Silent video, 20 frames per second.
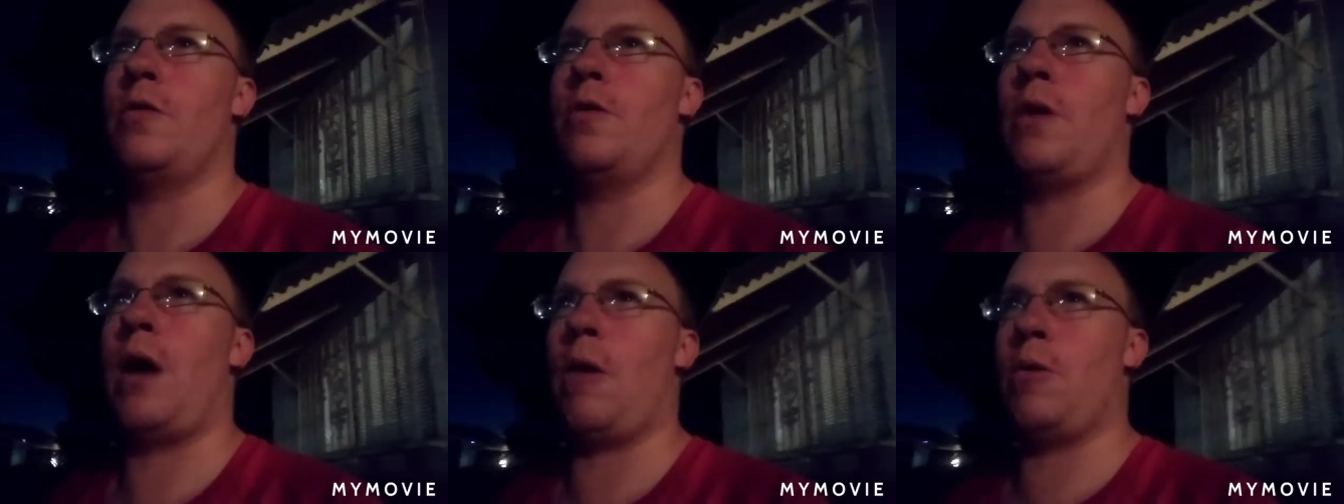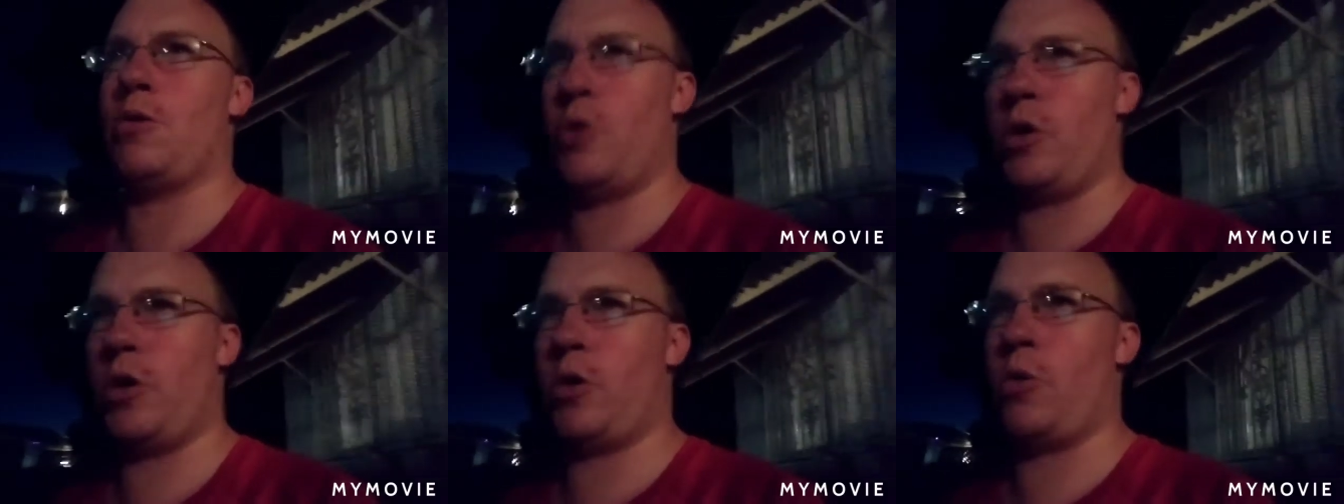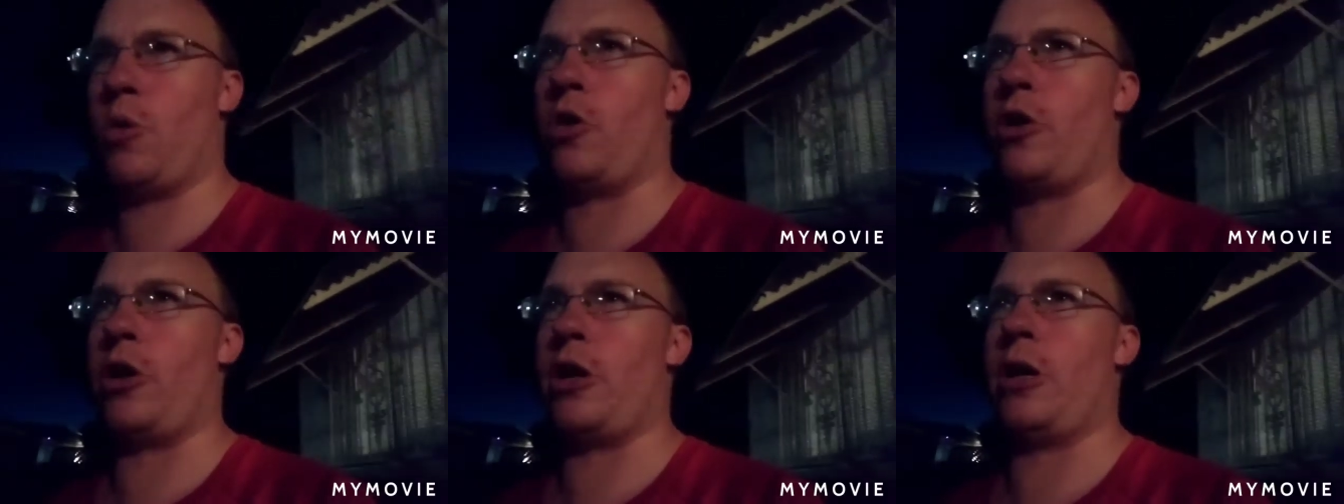I was
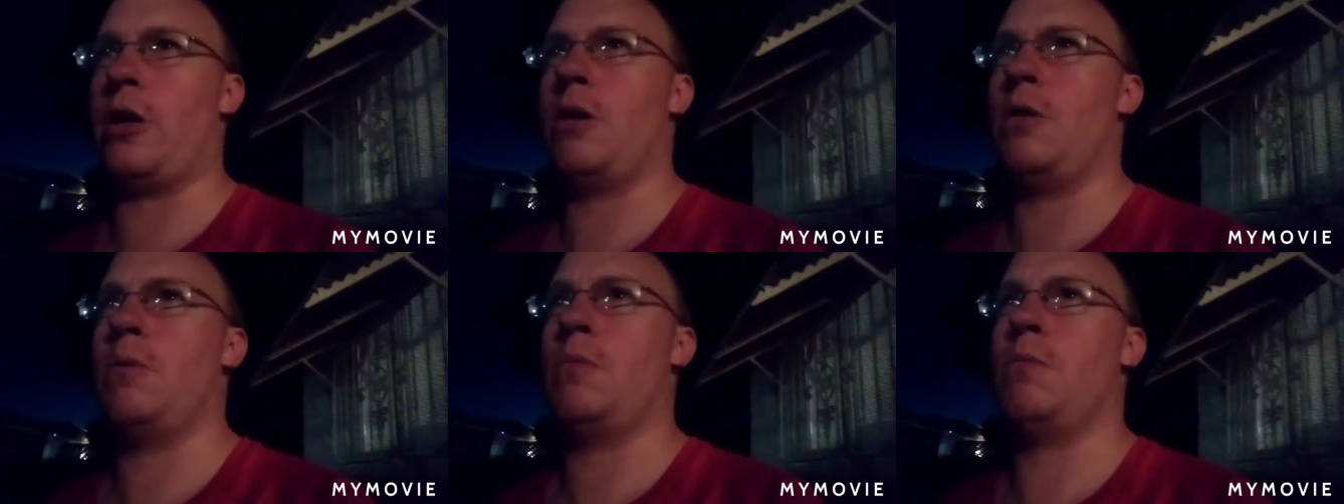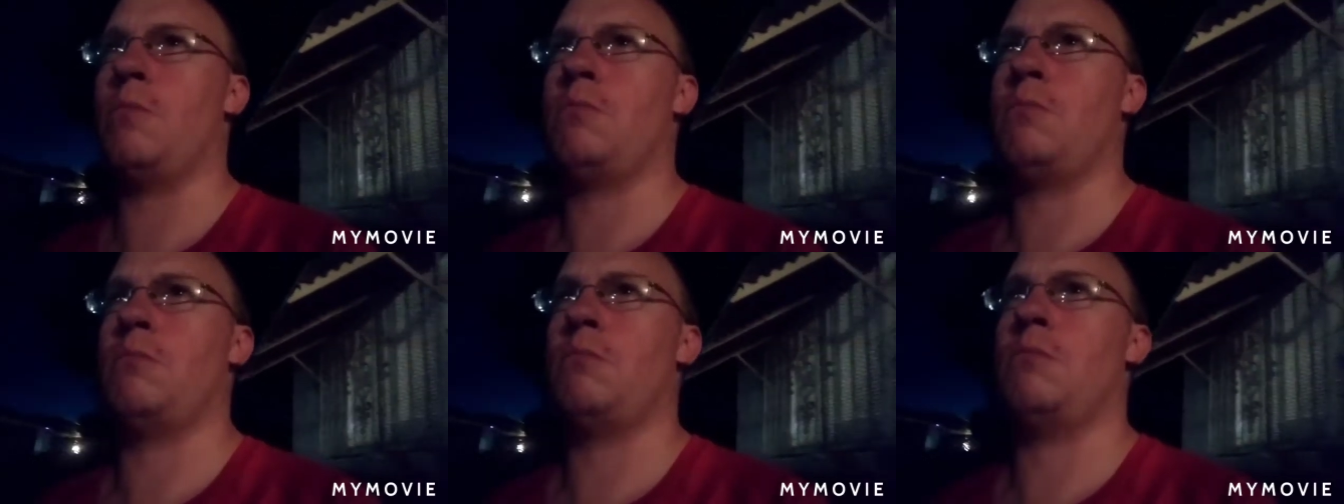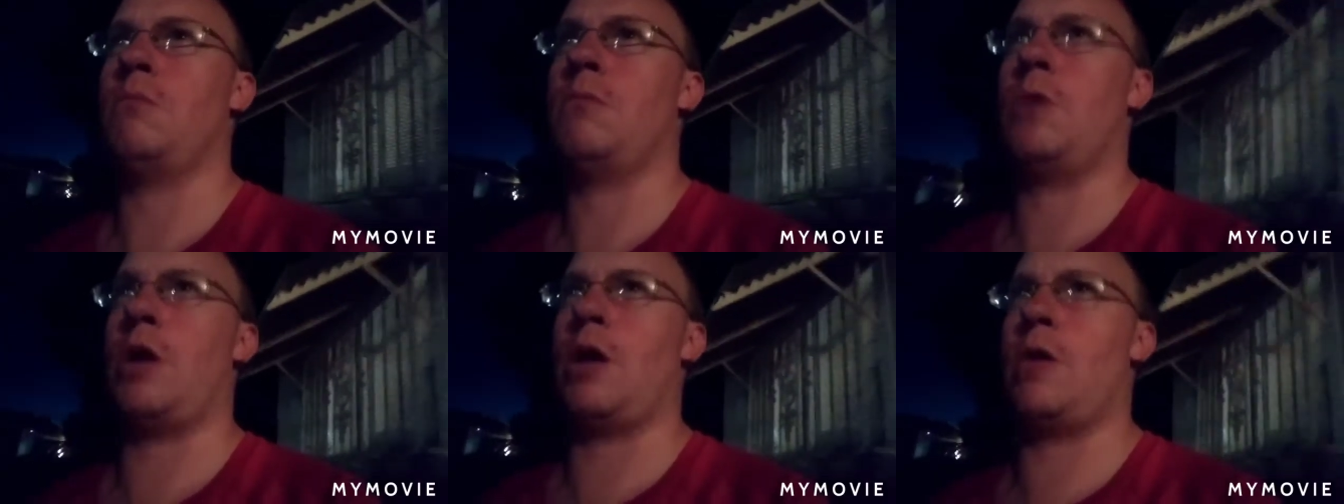recording
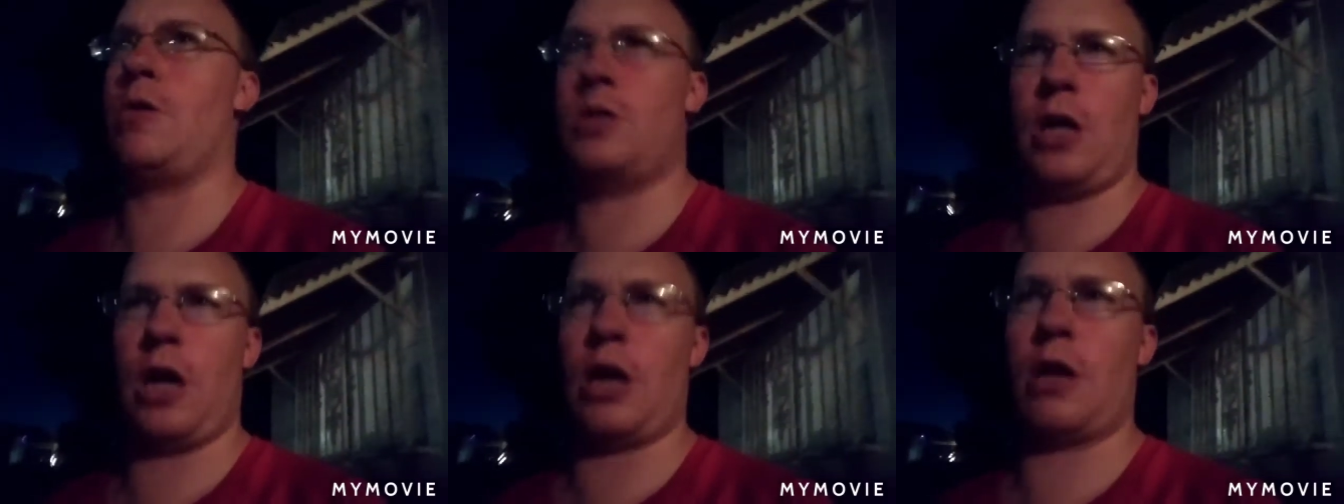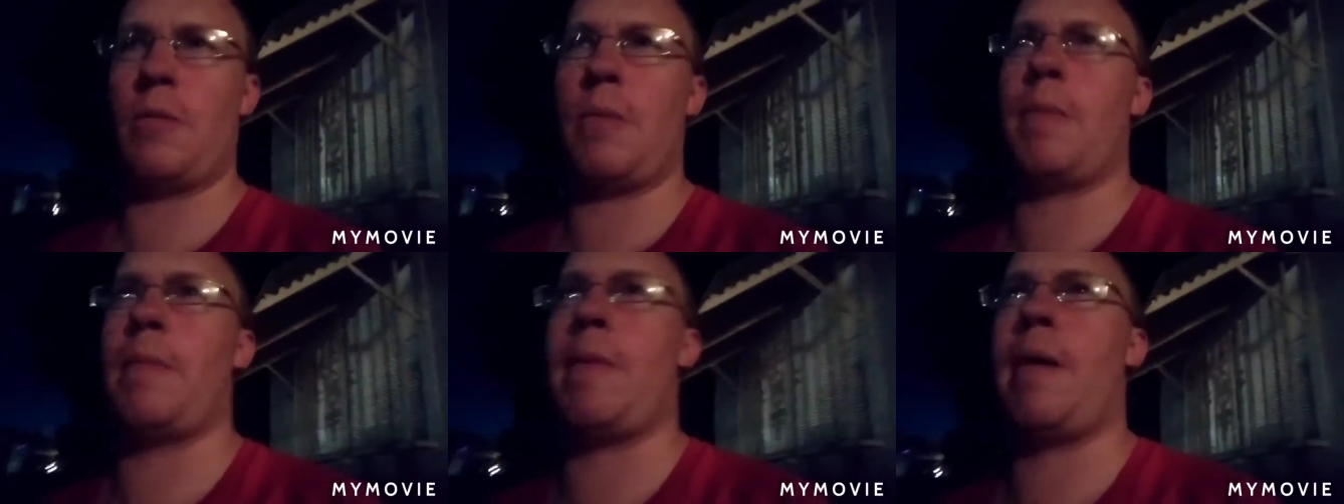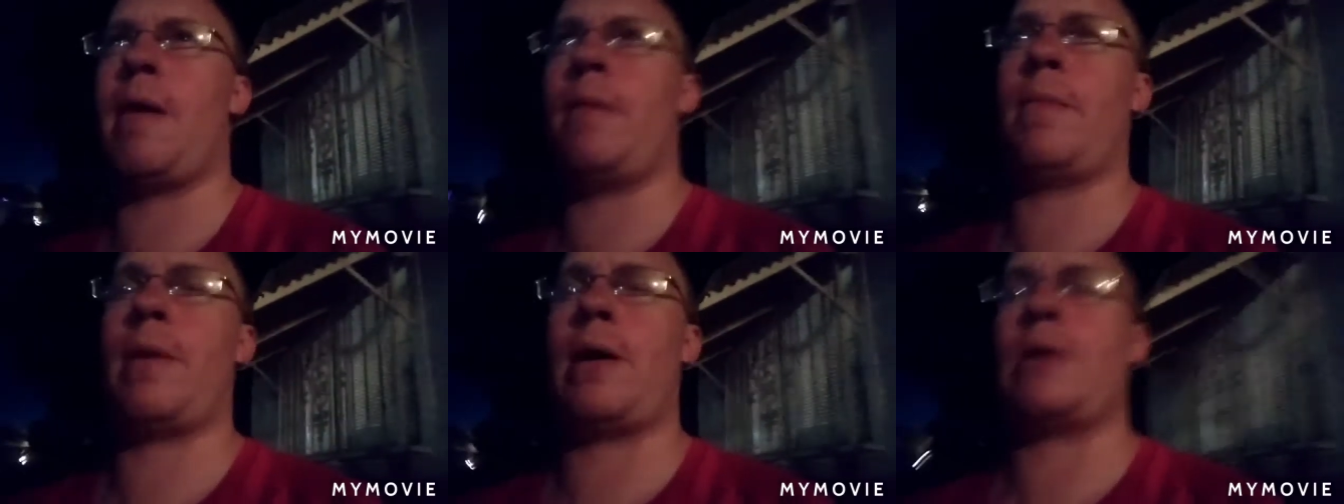when I was talking to my
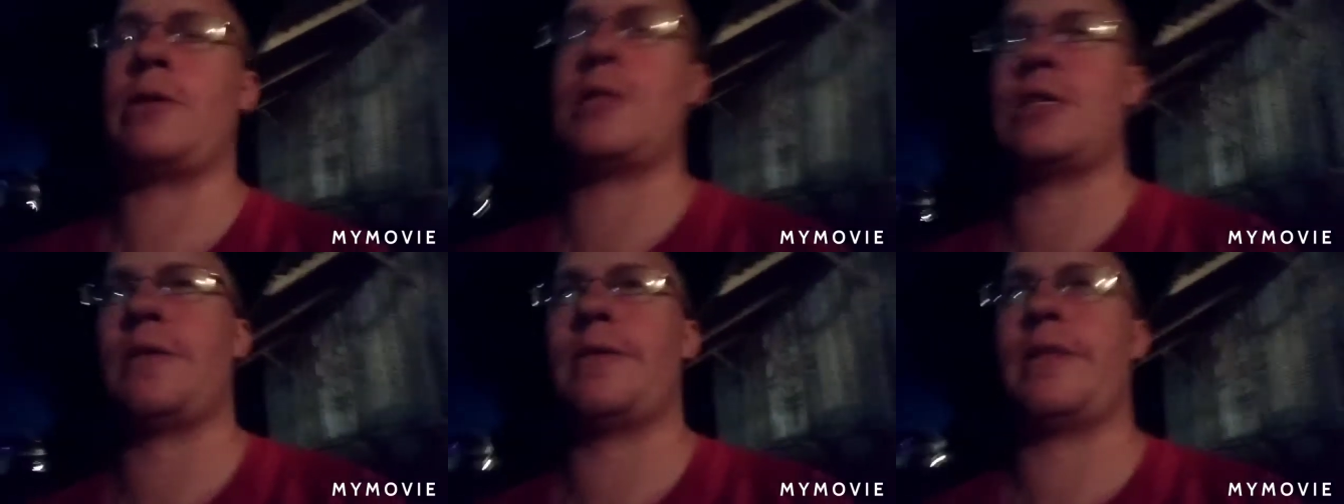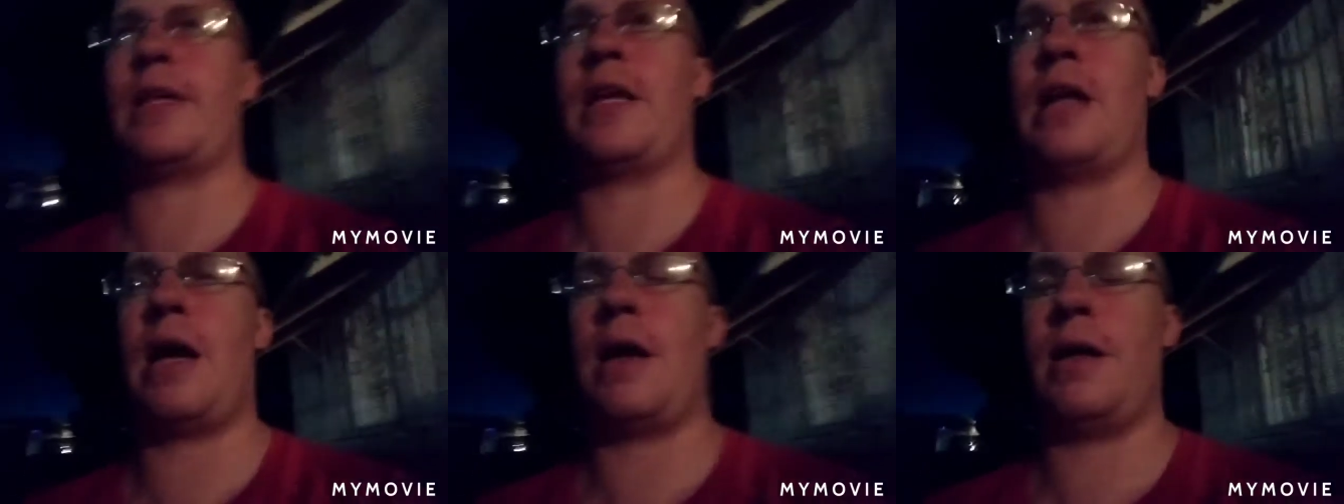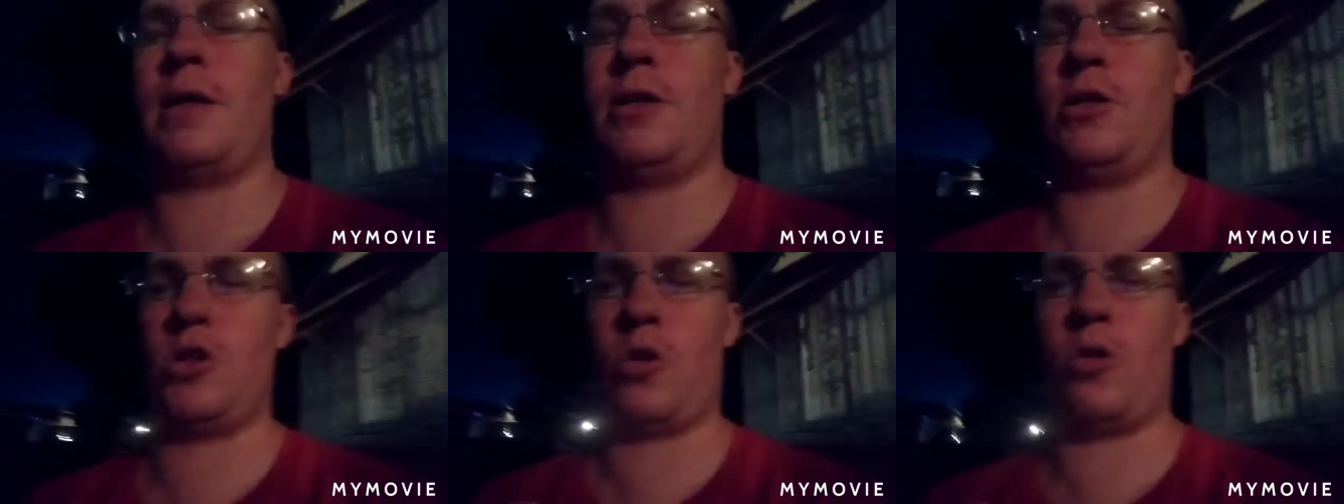mom about something, I
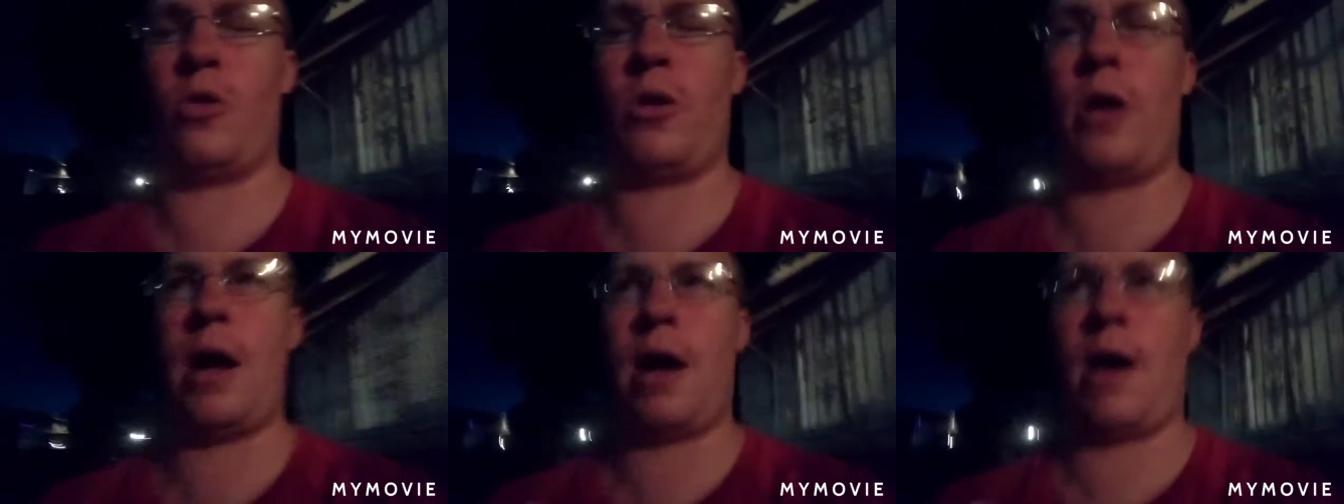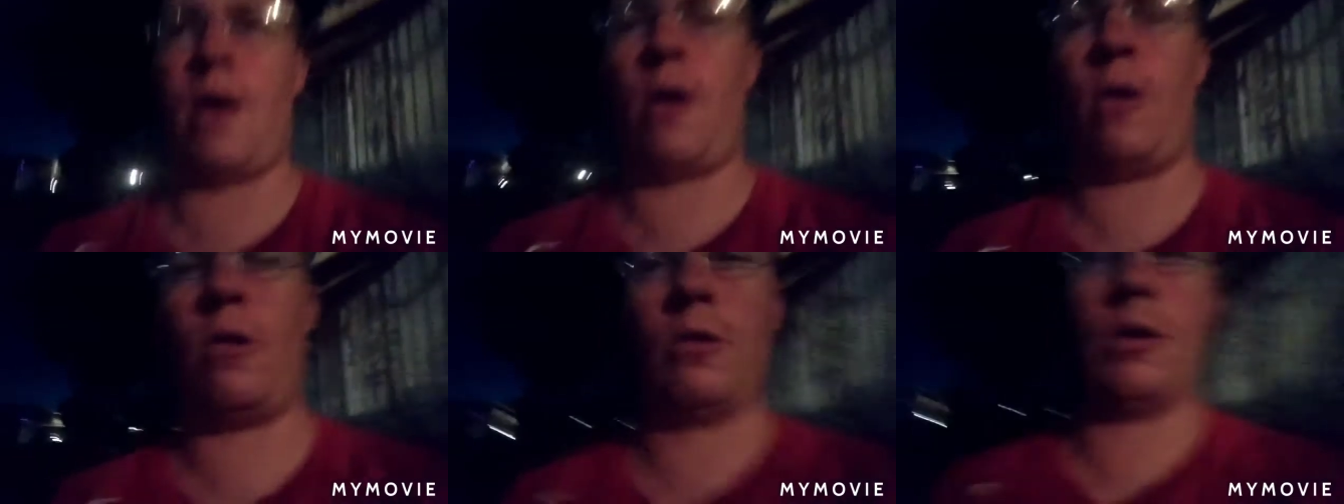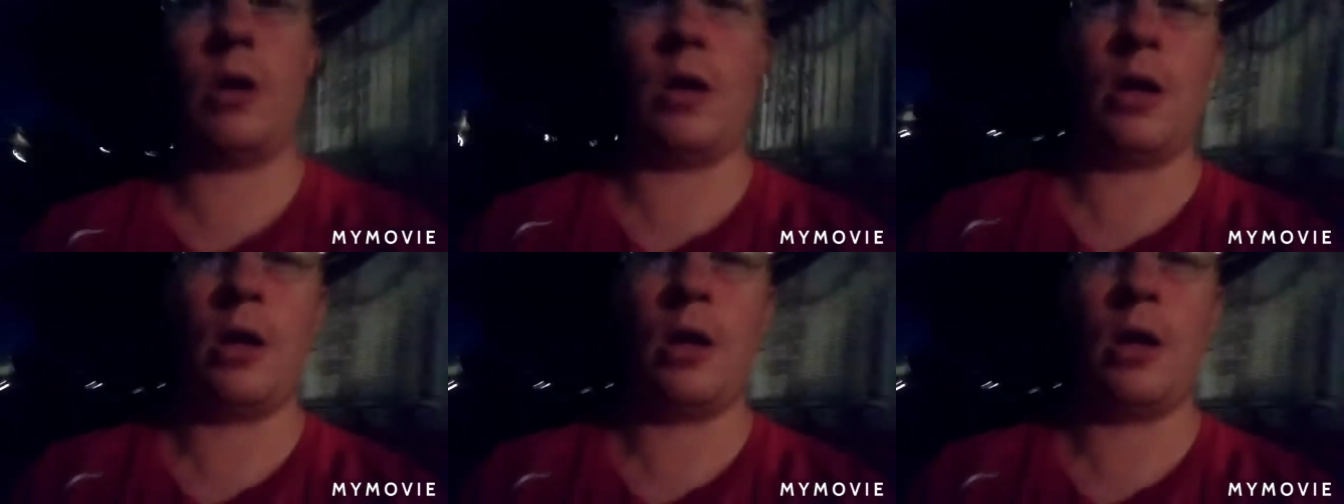told her how